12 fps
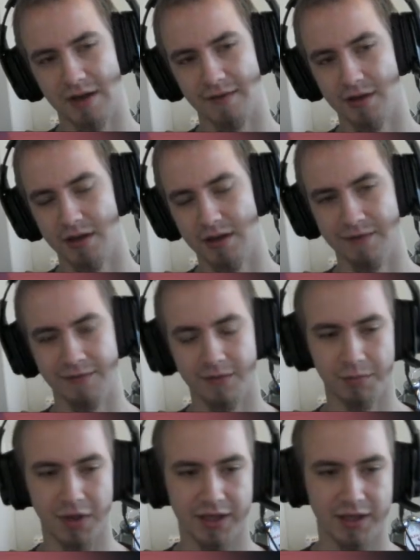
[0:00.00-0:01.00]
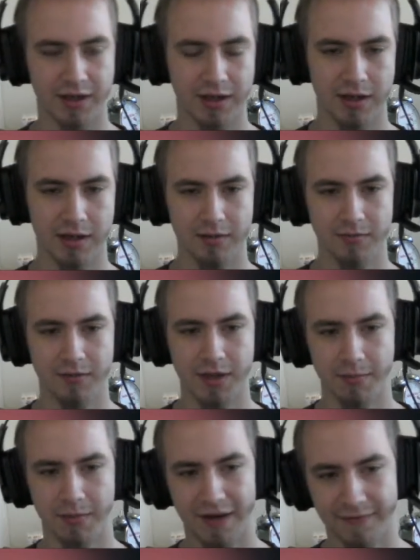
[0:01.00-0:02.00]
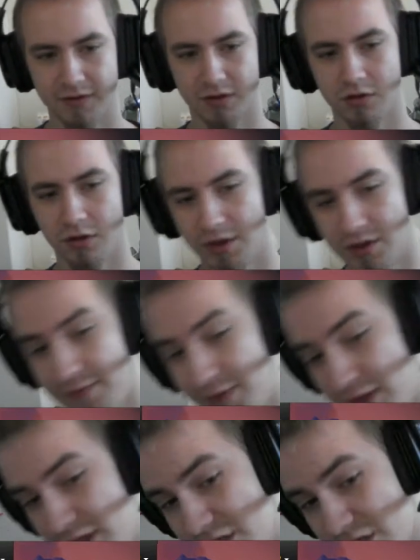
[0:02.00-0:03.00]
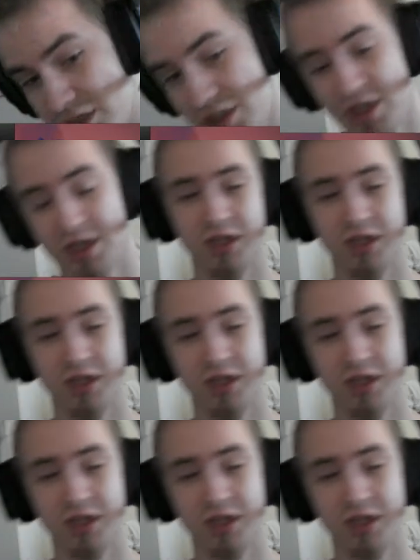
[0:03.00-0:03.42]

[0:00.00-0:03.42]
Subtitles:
if you play them after calling the finishers.